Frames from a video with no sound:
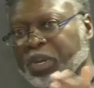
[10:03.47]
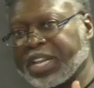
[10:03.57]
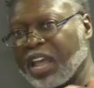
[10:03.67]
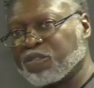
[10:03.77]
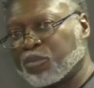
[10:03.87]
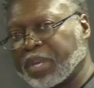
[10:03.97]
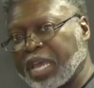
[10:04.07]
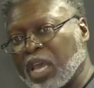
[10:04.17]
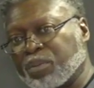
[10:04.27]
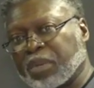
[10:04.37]
when David
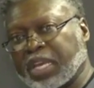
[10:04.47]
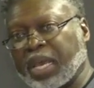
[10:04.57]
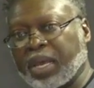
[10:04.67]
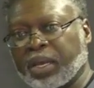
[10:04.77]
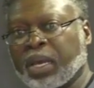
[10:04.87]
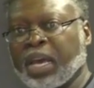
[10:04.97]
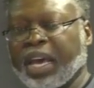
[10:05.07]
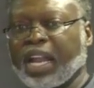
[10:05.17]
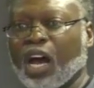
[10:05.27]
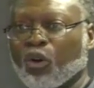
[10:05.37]
became king
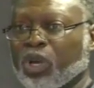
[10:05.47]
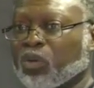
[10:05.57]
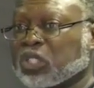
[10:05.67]
and how he